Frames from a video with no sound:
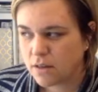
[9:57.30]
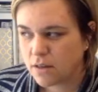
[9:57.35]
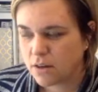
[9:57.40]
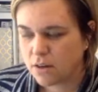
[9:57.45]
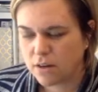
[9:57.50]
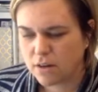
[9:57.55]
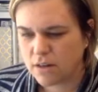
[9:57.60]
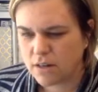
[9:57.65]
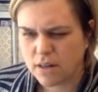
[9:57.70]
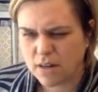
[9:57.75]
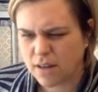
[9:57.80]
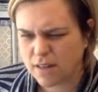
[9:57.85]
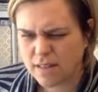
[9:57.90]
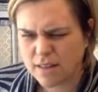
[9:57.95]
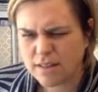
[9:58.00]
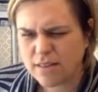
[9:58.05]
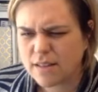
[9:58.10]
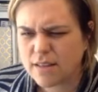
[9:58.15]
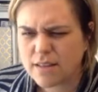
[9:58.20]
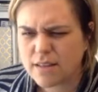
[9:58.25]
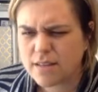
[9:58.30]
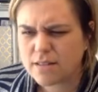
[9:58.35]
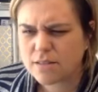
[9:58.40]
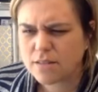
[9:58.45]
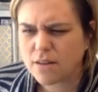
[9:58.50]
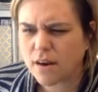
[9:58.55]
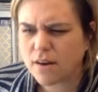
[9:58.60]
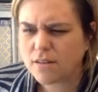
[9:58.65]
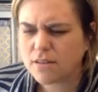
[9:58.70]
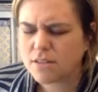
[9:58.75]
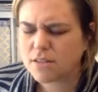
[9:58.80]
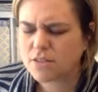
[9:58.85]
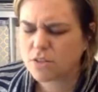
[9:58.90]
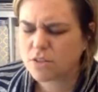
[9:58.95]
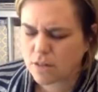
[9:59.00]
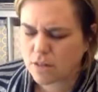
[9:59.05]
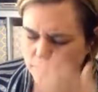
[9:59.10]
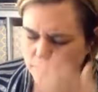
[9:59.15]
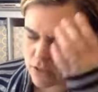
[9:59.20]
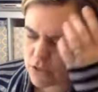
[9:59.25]
or in, I think the East Garden
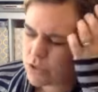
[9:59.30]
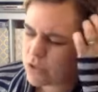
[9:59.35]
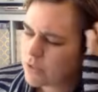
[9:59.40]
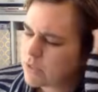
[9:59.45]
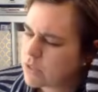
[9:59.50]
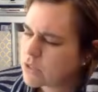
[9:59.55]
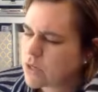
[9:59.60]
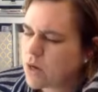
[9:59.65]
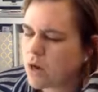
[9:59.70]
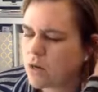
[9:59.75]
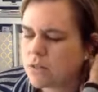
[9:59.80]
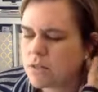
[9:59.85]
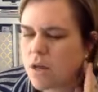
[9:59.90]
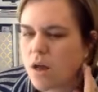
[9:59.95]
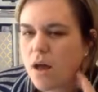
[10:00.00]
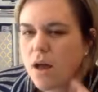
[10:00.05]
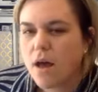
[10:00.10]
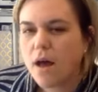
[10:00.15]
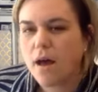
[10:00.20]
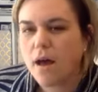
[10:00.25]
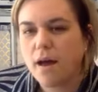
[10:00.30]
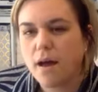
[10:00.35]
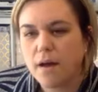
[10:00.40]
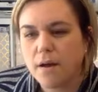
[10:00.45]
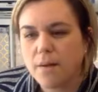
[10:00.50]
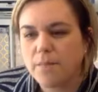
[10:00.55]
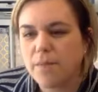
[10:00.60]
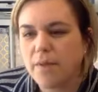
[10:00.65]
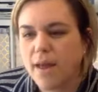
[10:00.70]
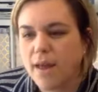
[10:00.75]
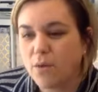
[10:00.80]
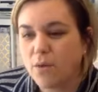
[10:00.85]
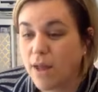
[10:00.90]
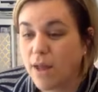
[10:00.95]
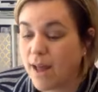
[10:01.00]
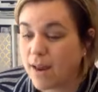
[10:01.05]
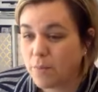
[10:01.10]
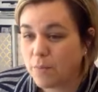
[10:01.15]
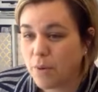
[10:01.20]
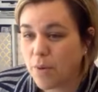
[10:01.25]
District. I'm not sure what it's called. Um, and
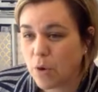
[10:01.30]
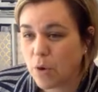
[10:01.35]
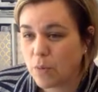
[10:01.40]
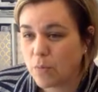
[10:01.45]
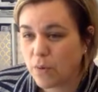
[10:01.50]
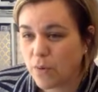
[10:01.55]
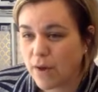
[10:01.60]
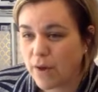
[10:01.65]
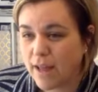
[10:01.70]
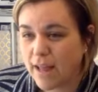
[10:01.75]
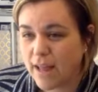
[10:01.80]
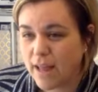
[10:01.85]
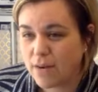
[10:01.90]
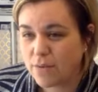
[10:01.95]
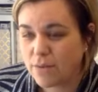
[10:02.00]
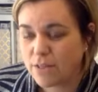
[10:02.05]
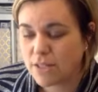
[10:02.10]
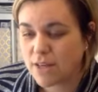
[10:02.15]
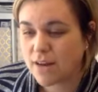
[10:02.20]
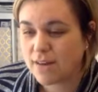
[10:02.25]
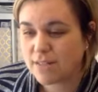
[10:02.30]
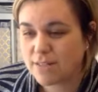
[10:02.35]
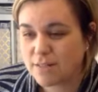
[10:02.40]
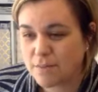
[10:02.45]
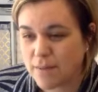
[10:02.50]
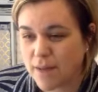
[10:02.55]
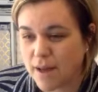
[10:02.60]
we had a po' boy, and we talked